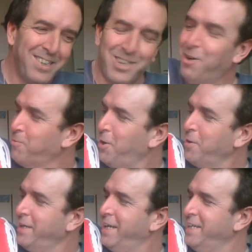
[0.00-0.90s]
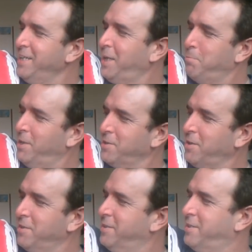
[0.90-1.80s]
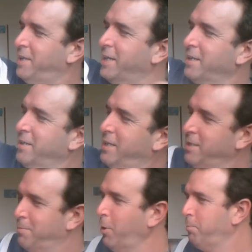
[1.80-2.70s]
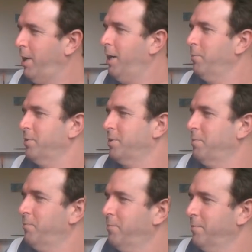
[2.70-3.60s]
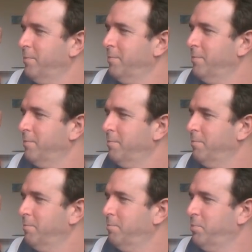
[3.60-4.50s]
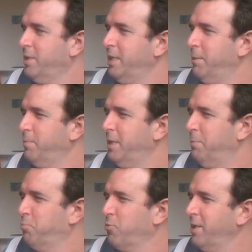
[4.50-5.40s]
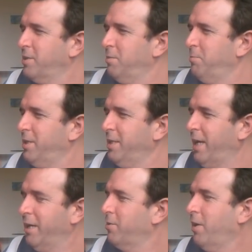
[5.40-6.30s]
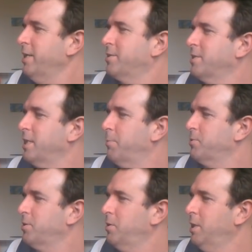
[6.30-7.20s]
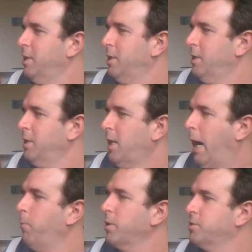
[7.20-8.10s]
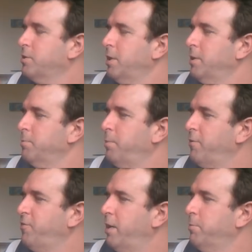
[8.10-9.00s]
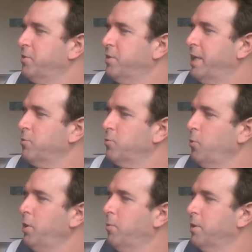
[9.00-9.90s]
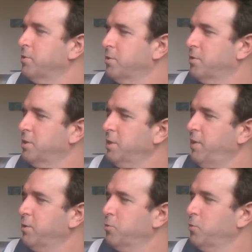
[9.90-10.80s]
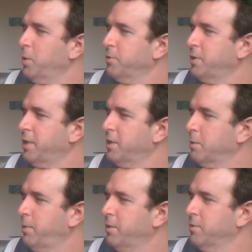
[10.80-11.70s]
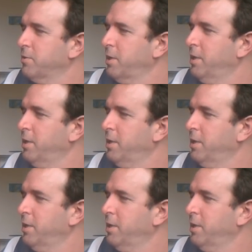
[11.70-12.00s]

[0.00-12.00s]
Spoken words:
Joe Rogan had Elon Musk on his thing, and he smoked pot with him. But did he press him on anything? I don't know. I didn't see the episode. I watched about 5 minutes of the Andrew Doyle one just to see if Andrew Doyle would say anything about his